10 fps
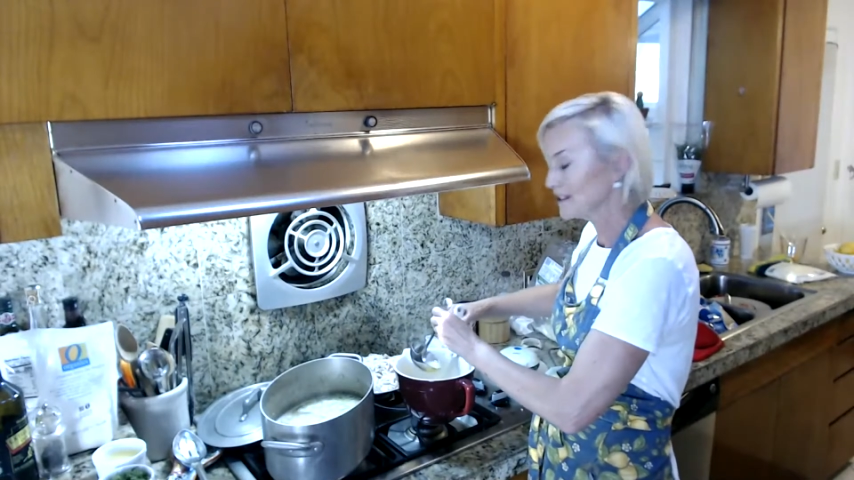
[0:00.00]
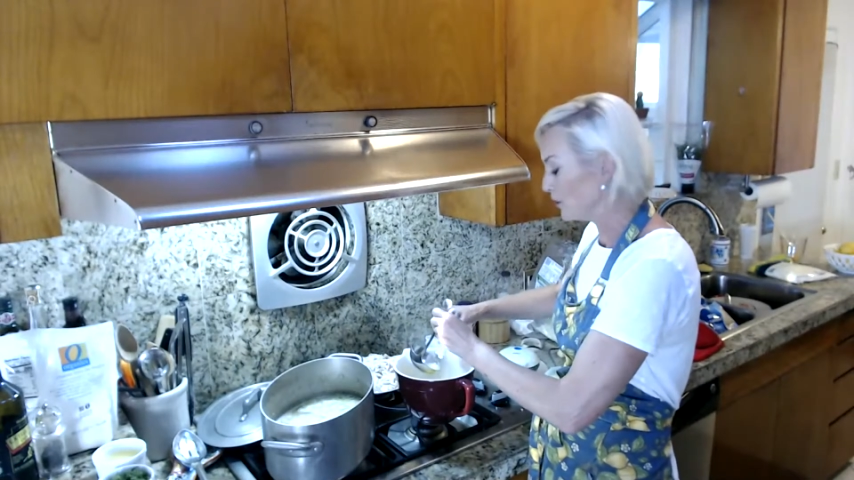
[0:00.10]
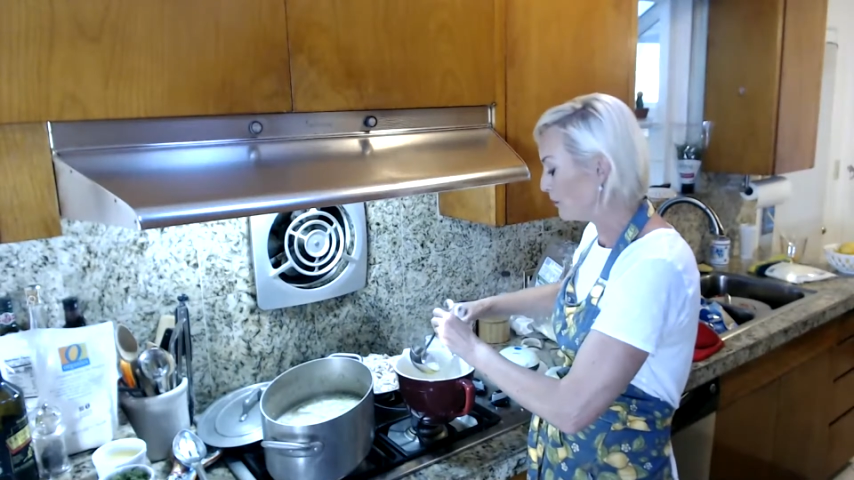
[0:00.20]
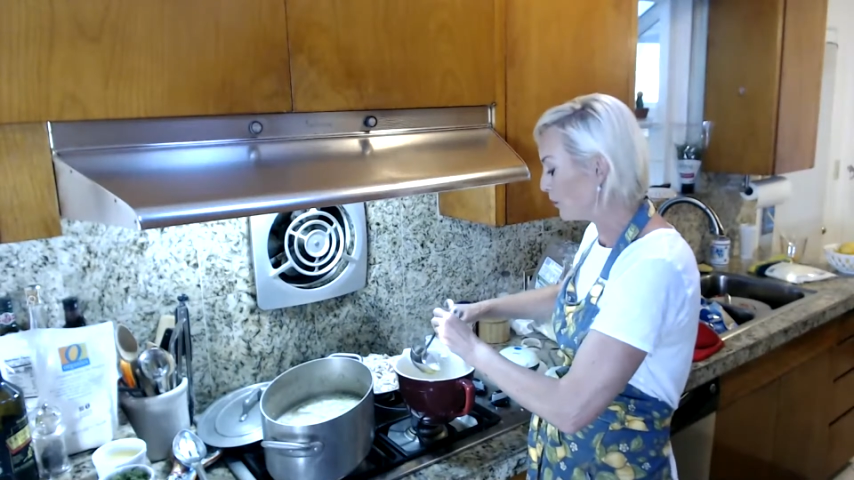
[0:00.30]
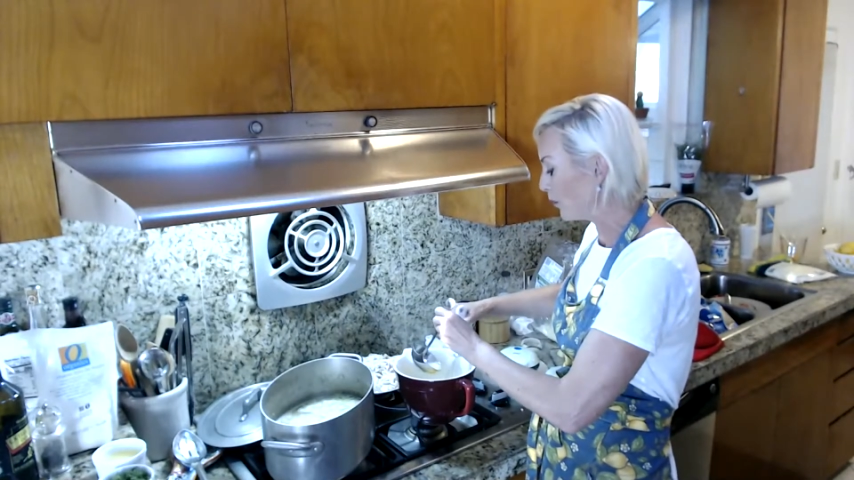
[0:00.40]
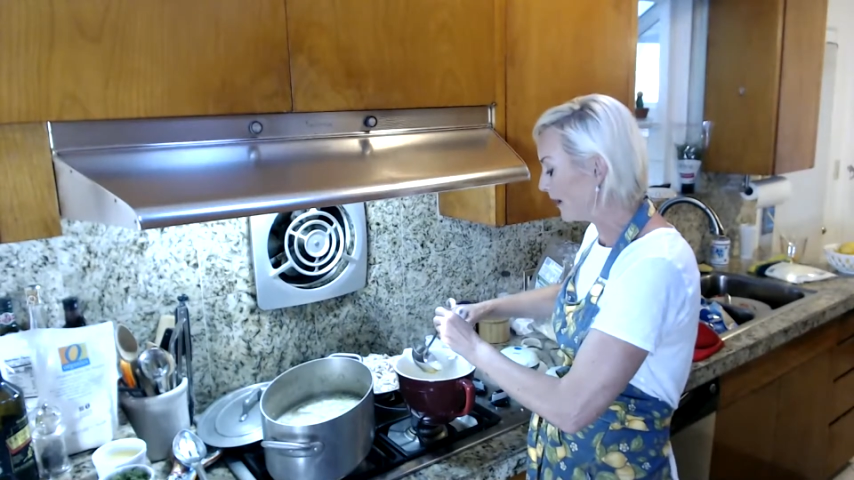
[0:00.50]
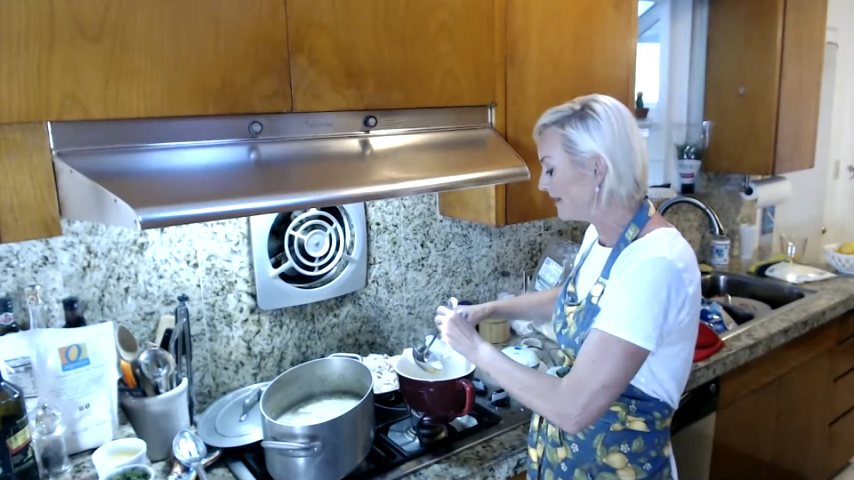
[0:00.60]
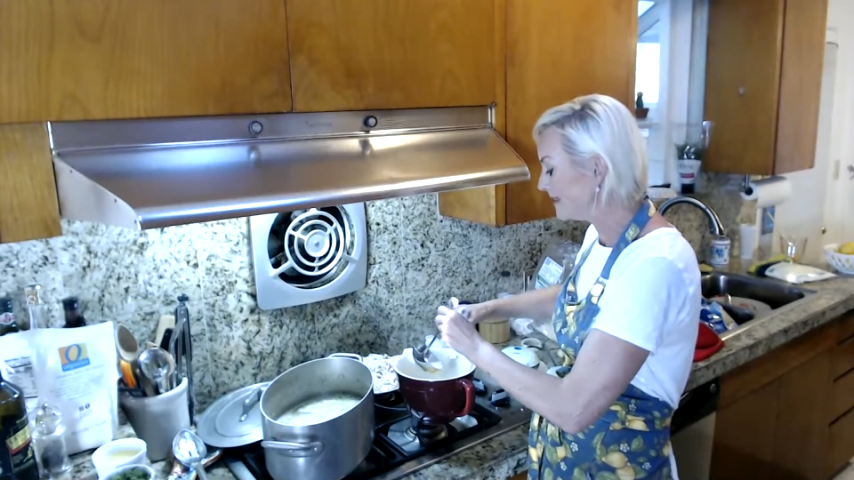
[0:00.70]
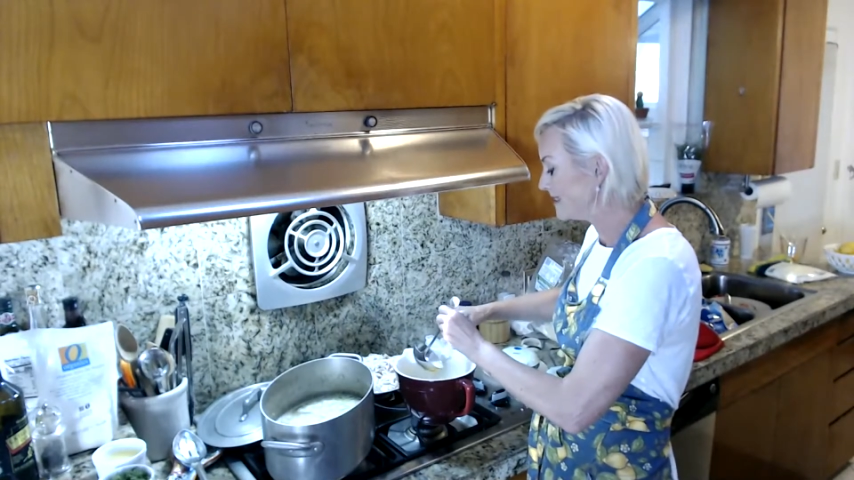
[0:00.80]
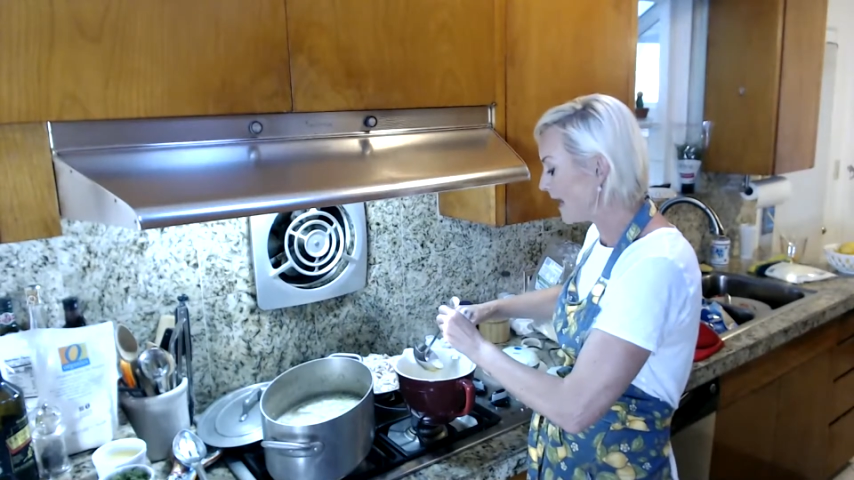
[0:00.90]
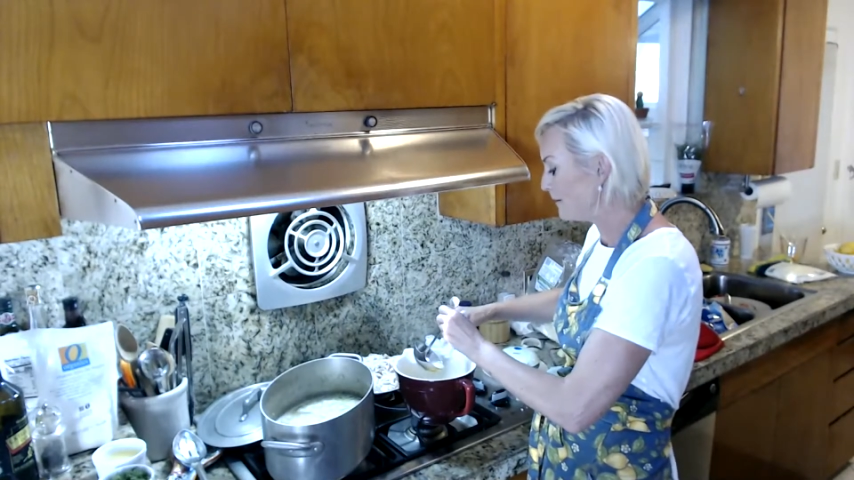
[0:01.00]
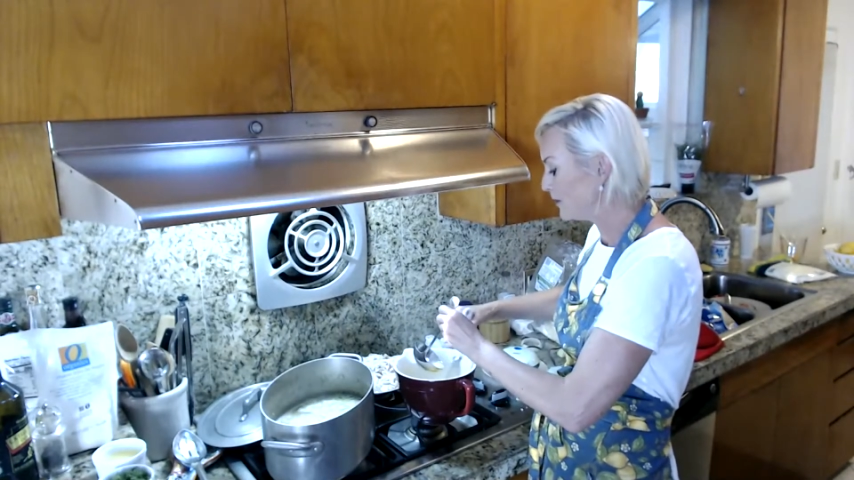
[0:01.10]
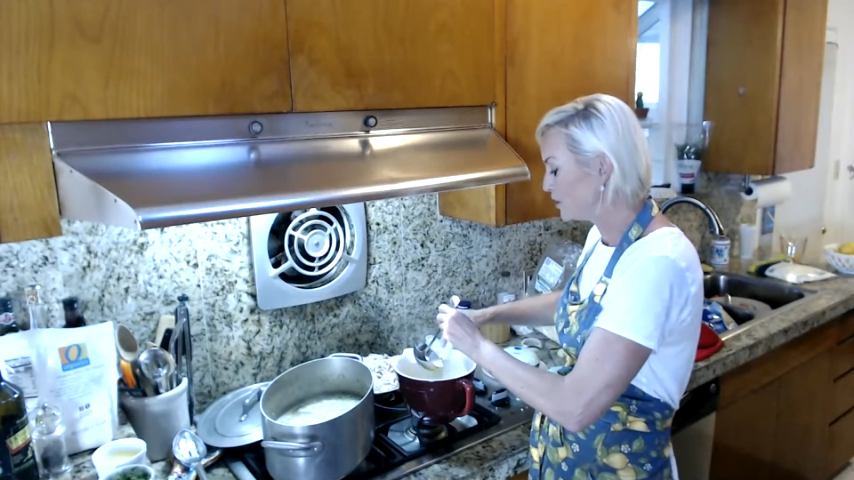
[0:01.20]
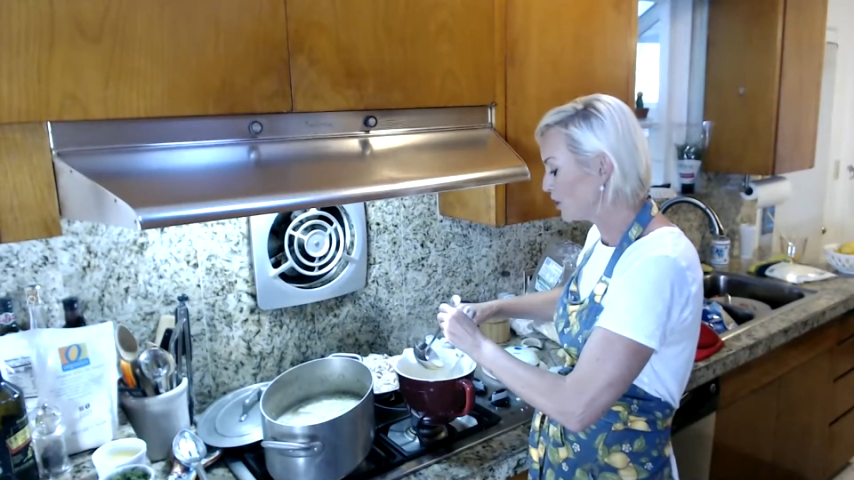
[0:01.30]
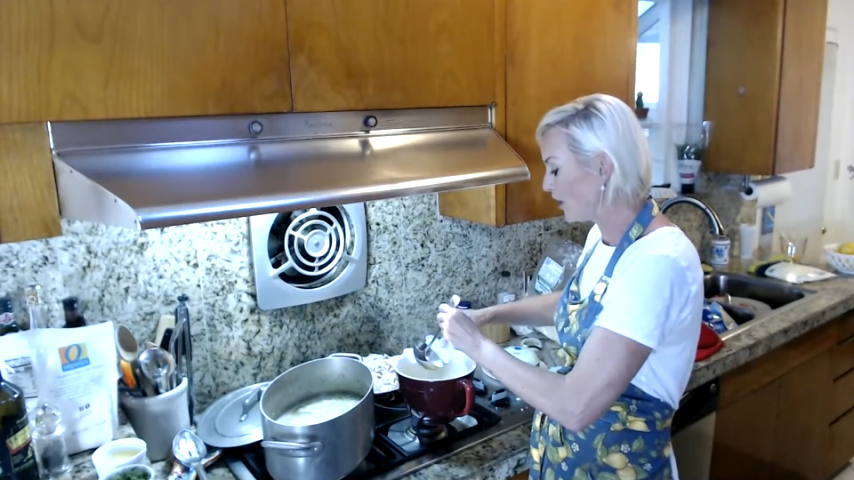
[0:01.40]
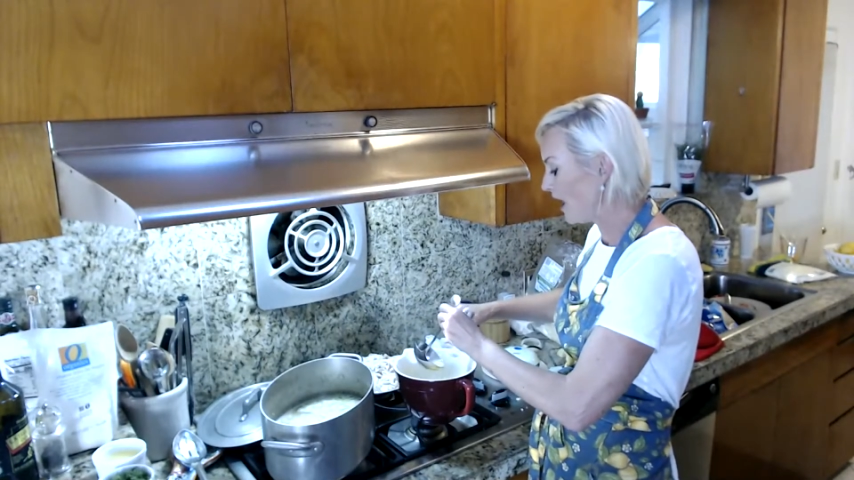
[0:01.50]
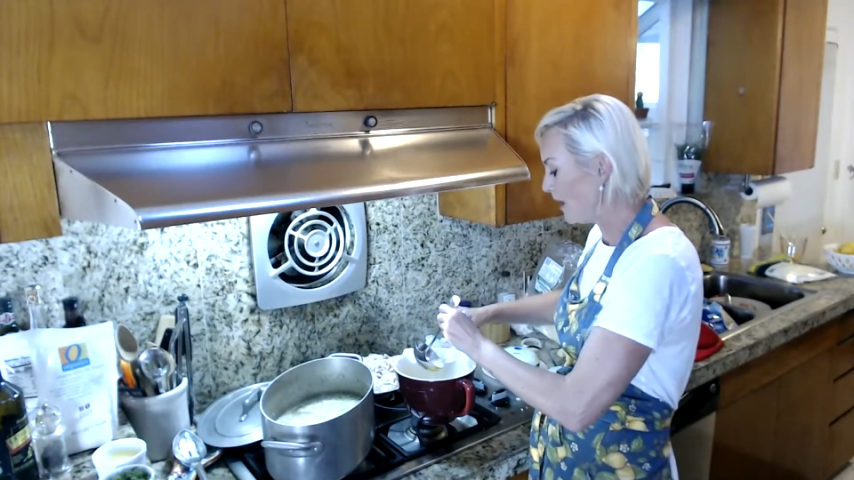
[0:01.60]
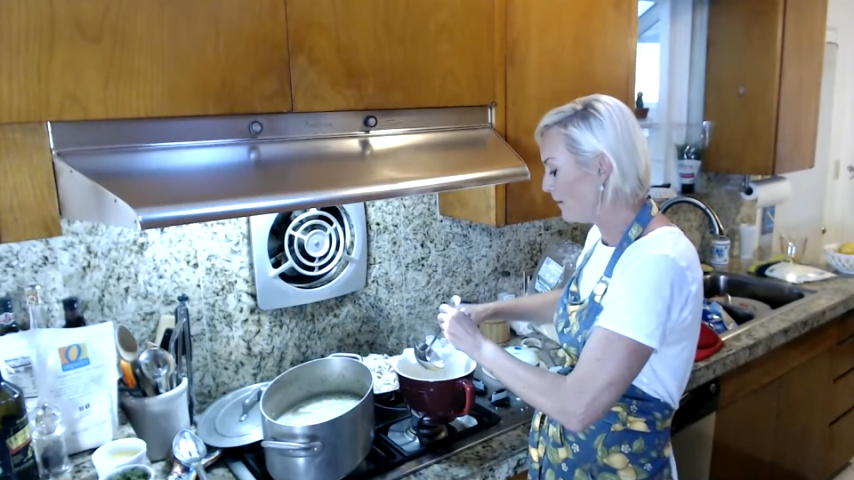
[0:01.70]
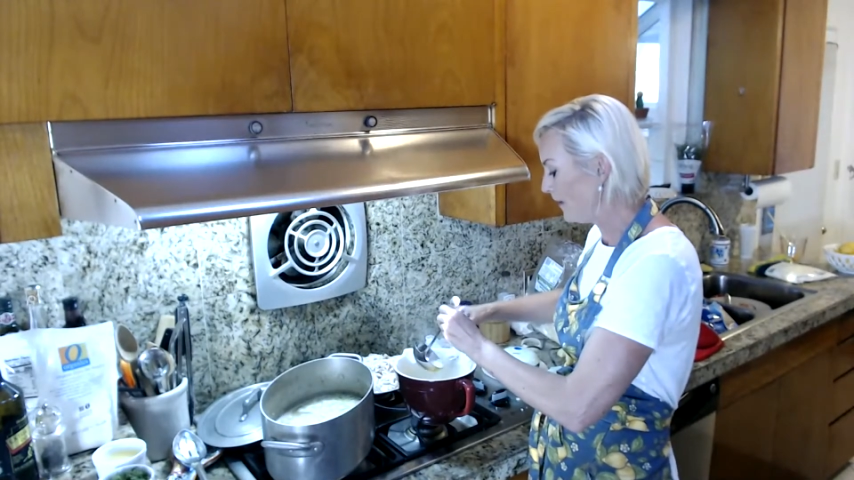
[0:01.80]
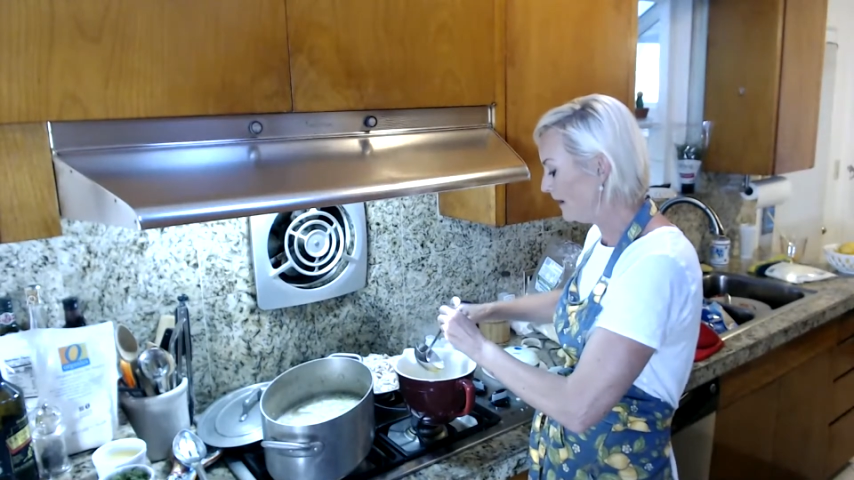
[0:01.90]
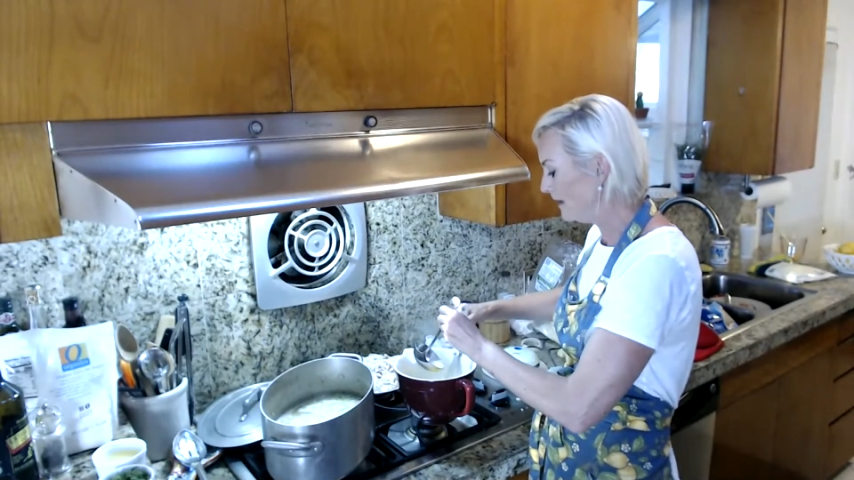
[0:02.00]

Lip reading: It'll bring the temperature up,